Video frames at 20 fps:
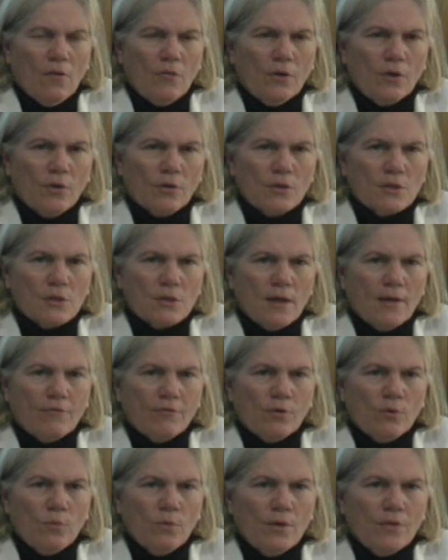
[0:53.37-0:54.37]
They're going to
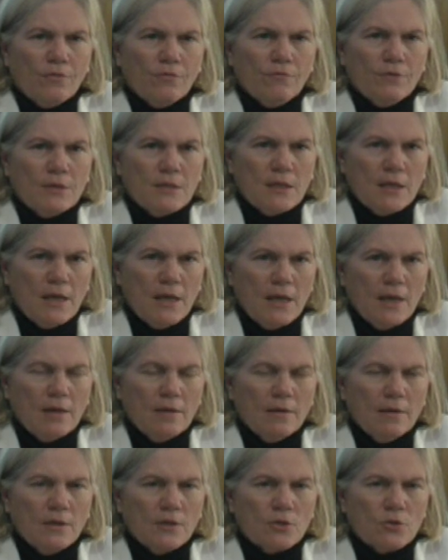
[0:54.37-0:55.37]
suffer with
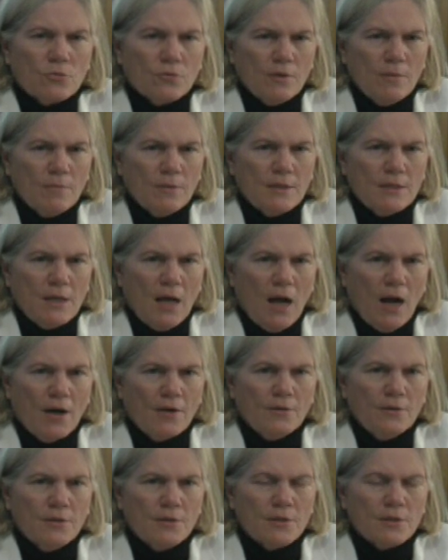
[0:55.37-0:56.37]
fatigue, extremely
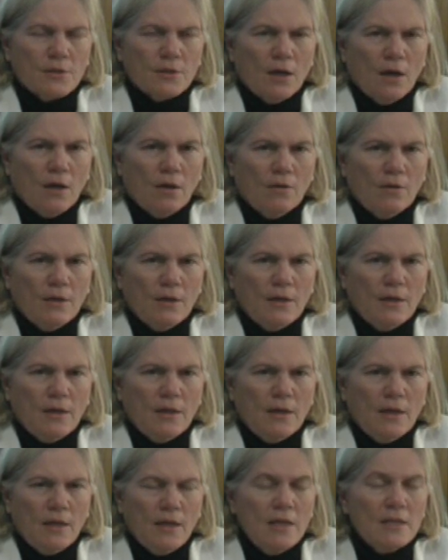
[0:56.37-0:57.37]
tiredness,
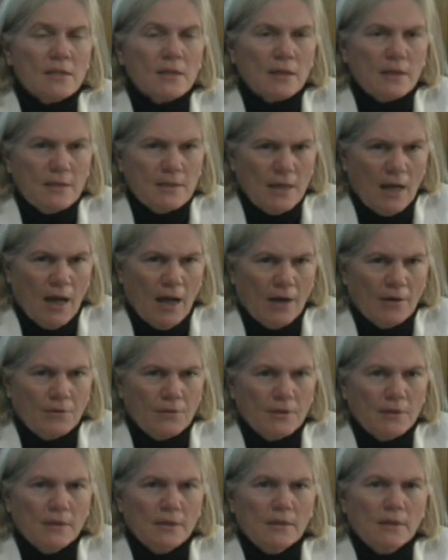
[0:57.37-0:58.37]
easily
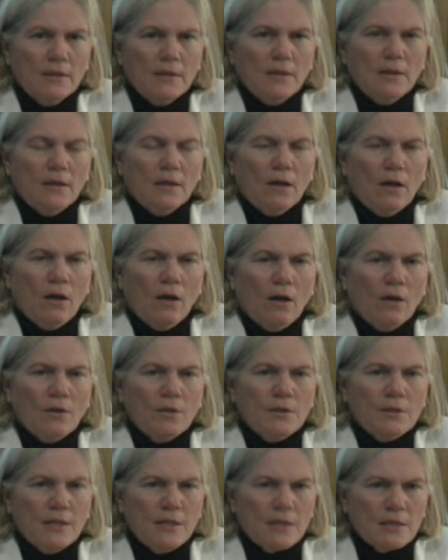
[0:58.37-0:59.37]
tired,
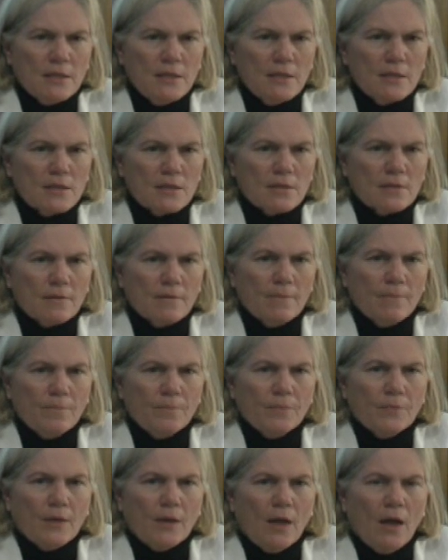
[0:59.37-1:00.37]
dizziness,
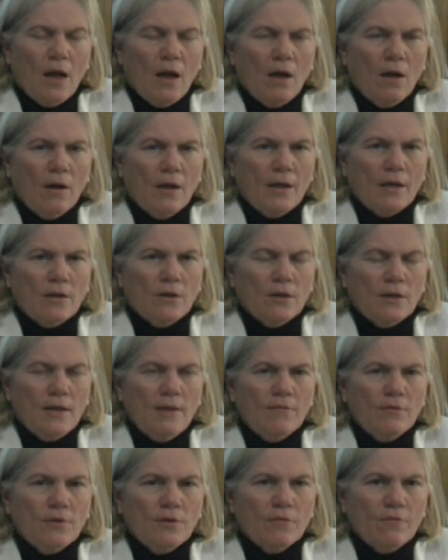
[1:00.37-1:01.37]
and could
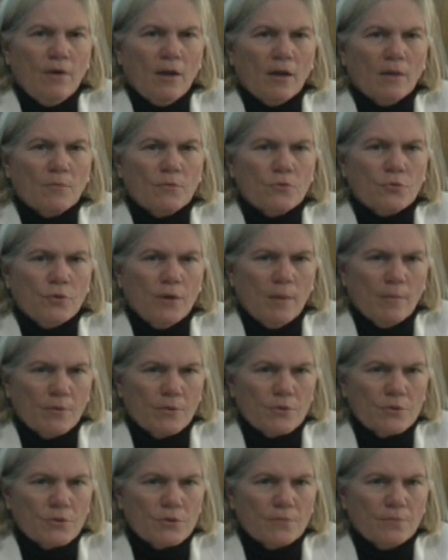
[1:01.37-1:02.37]
even develop
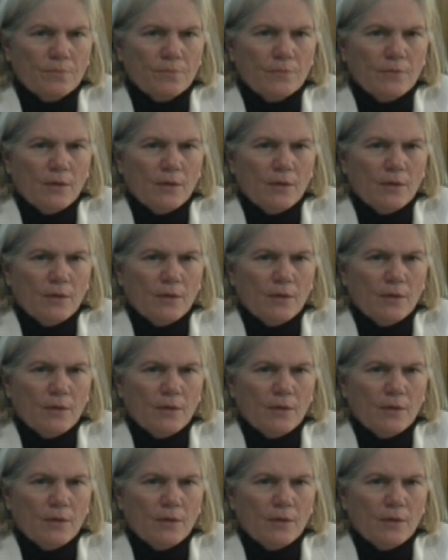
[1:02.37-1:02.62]
tremors.